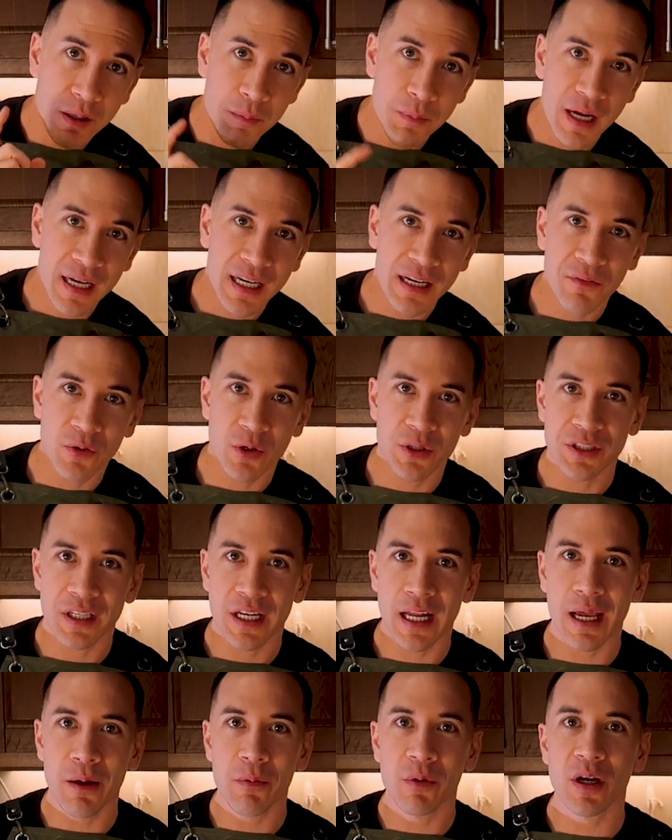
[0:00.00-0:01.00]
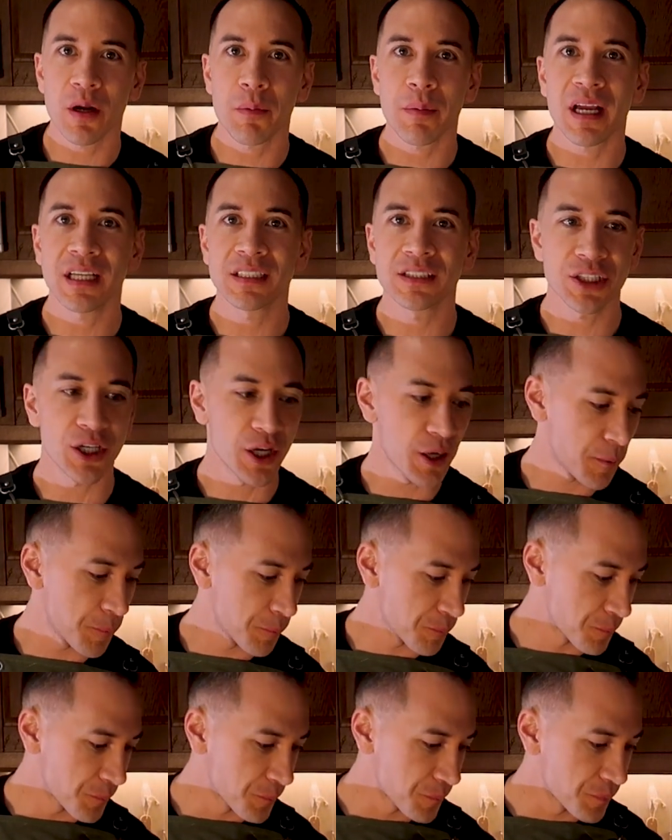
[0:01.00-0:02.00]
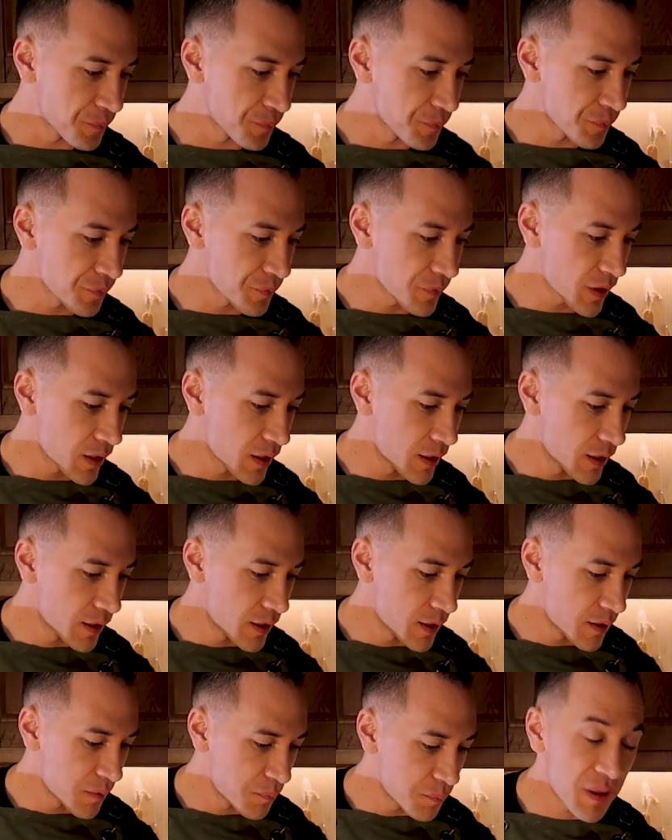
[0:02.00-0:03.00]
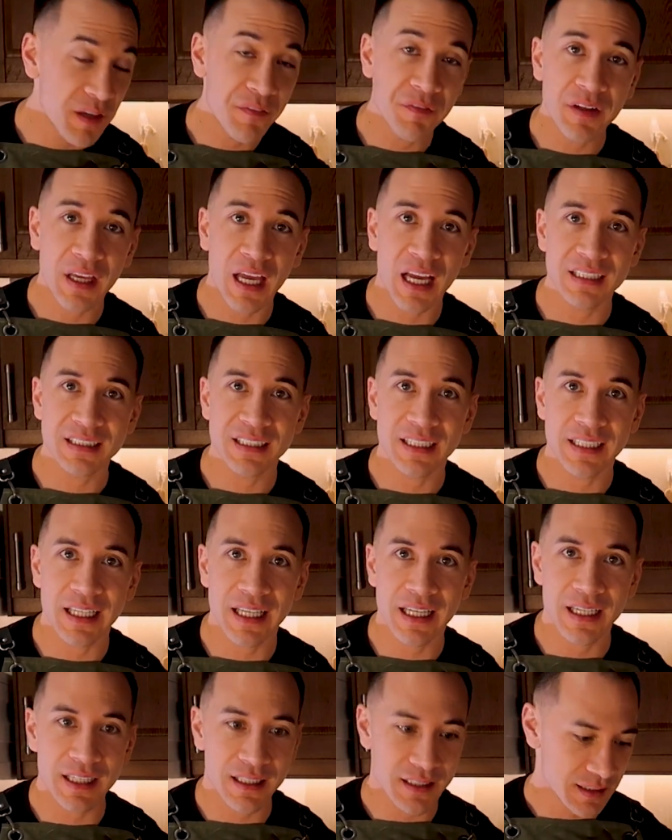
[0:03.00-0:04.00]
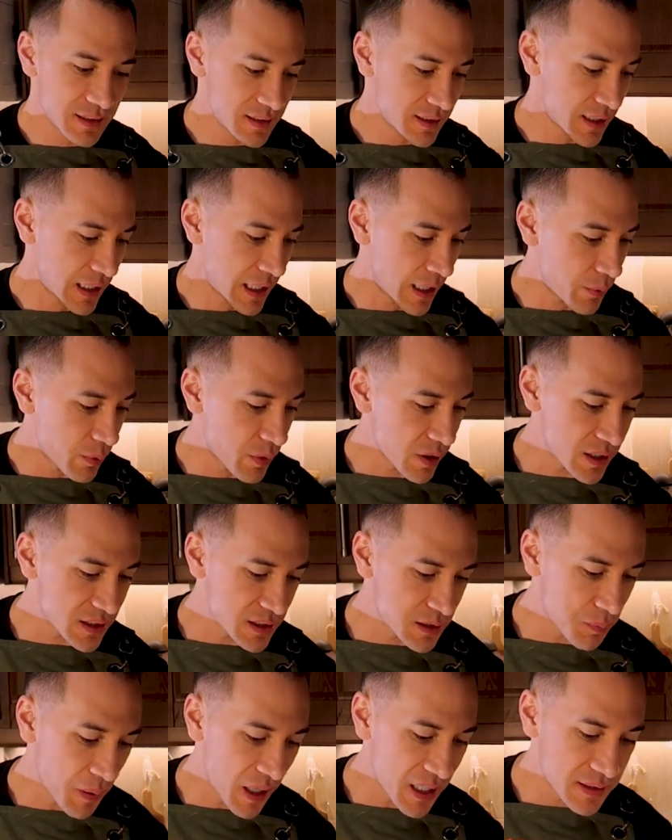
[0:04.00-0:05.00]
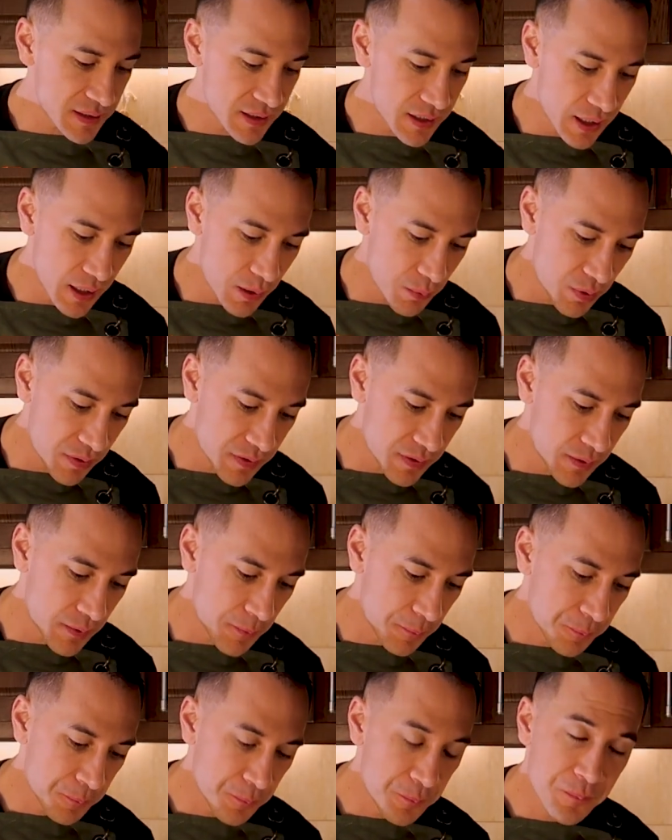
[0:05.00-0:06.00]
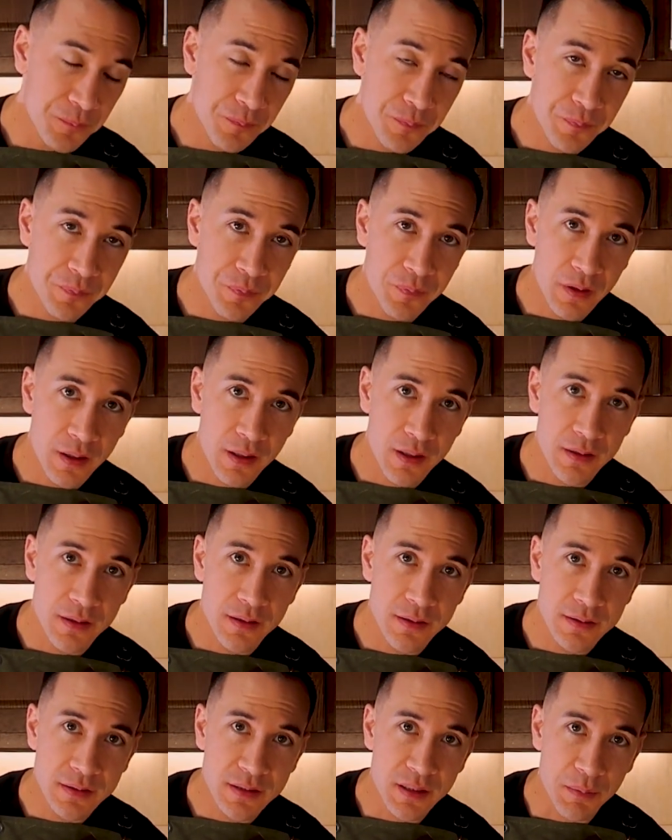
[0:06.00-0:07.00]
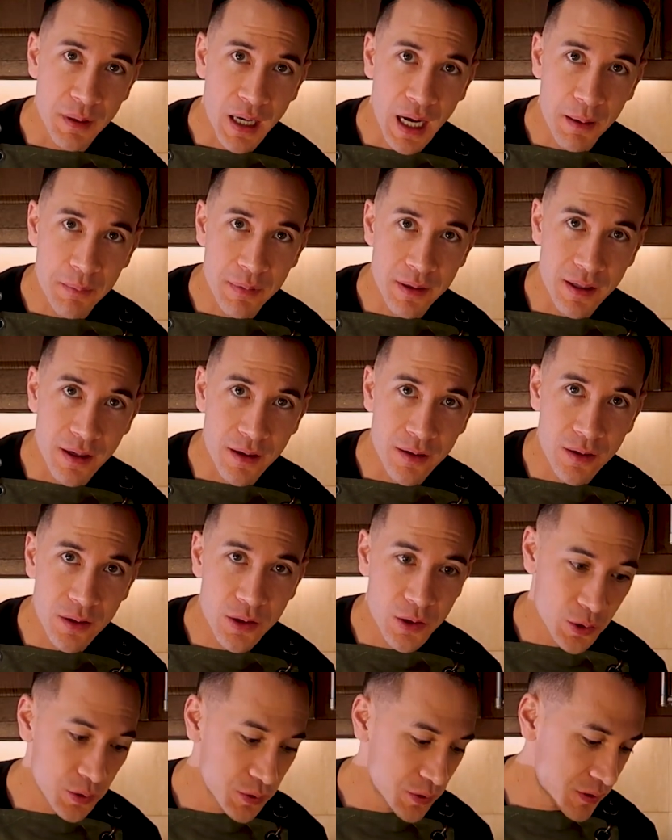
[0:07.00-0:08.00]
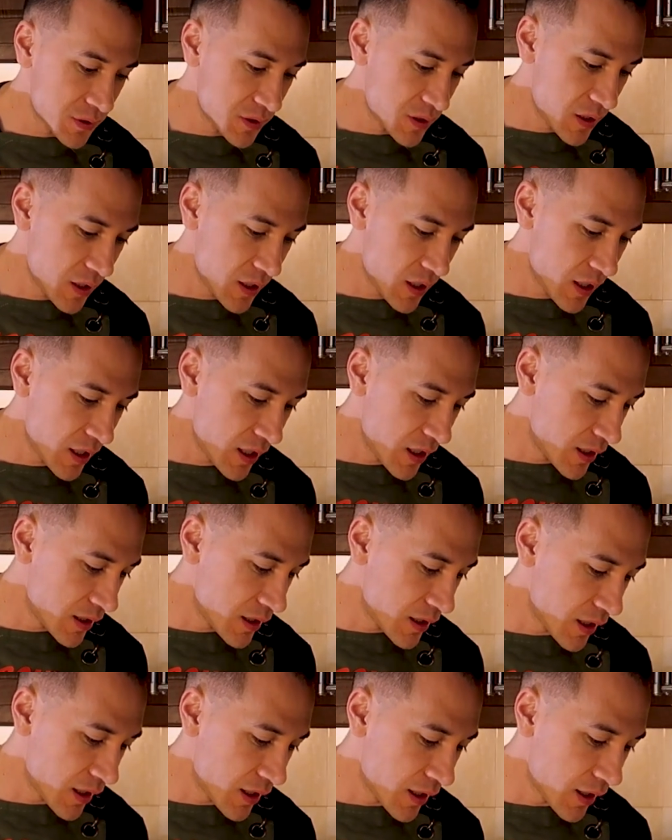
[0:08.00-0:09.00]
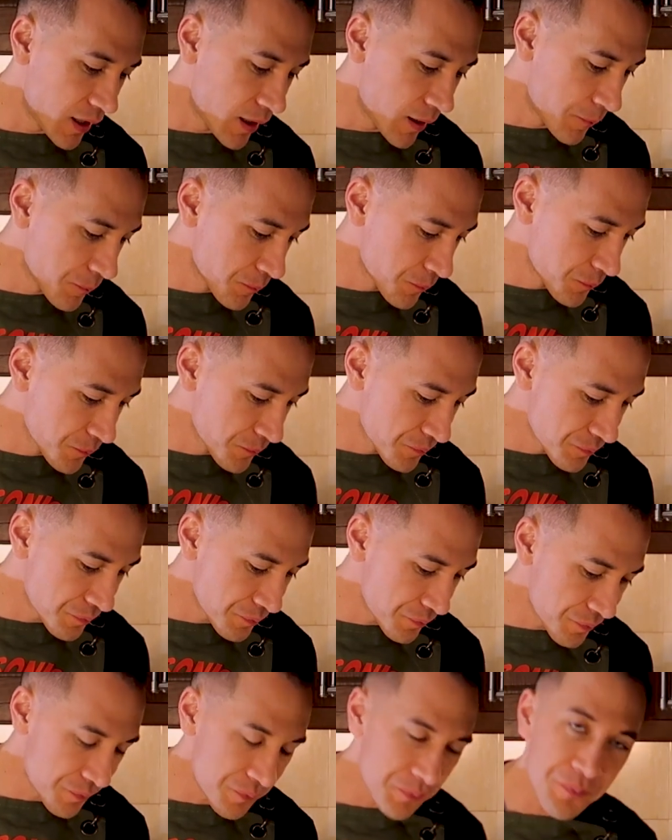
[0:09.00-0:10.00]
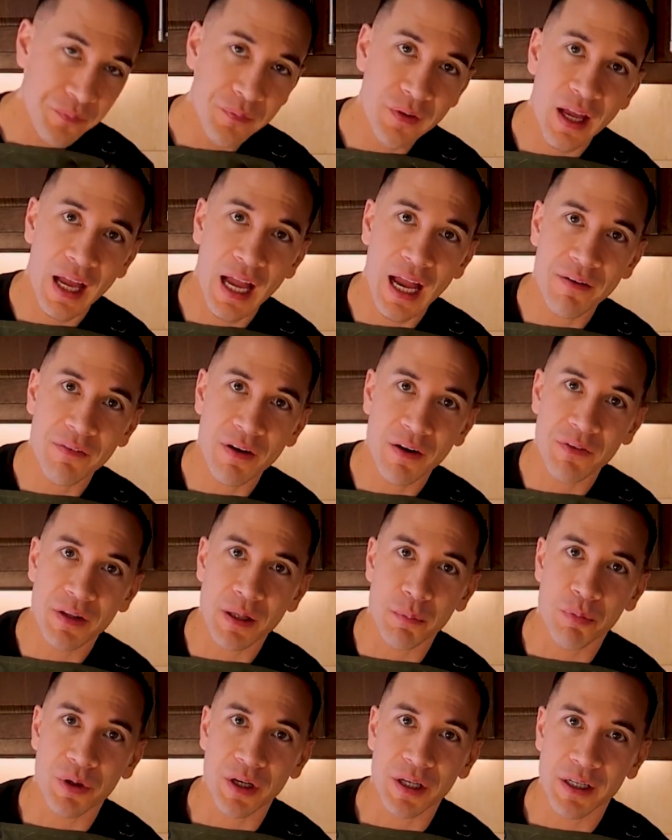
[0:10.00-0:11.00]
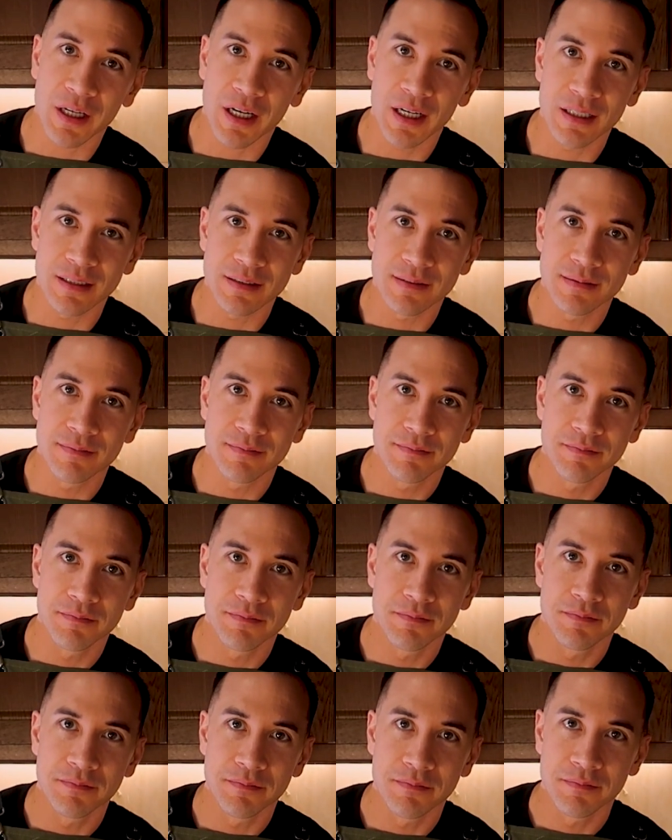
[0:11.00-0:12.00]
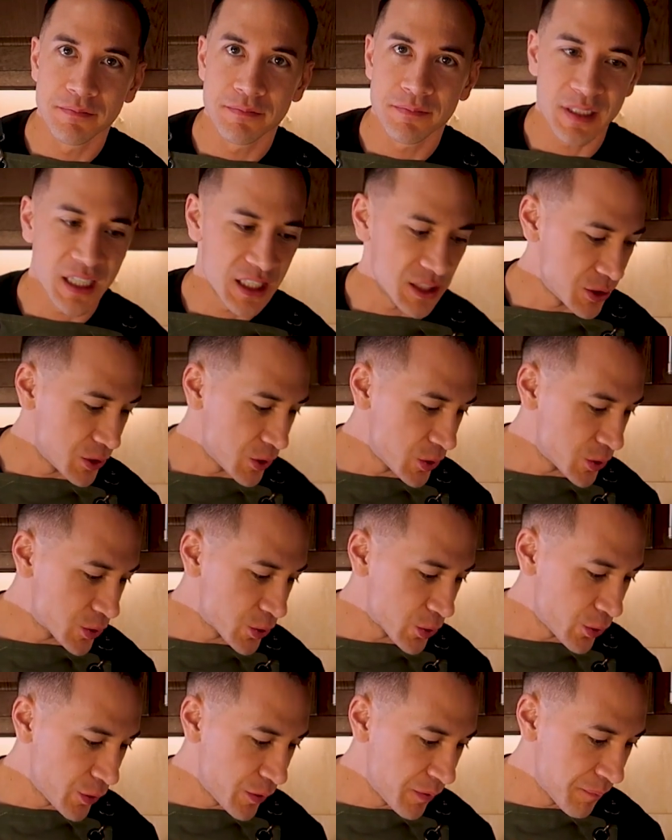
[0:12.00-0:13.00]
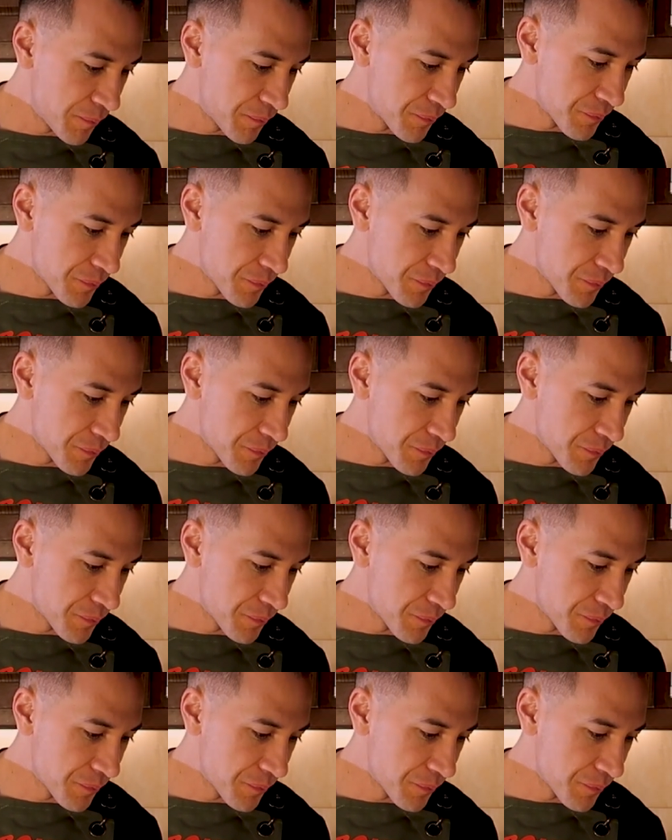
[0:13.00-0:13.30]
Welcome back, everyone. Today we're gonna make some beef quesadillas, and we're gonna spice it up with some habaneros, and I have everything pre-cut as usual.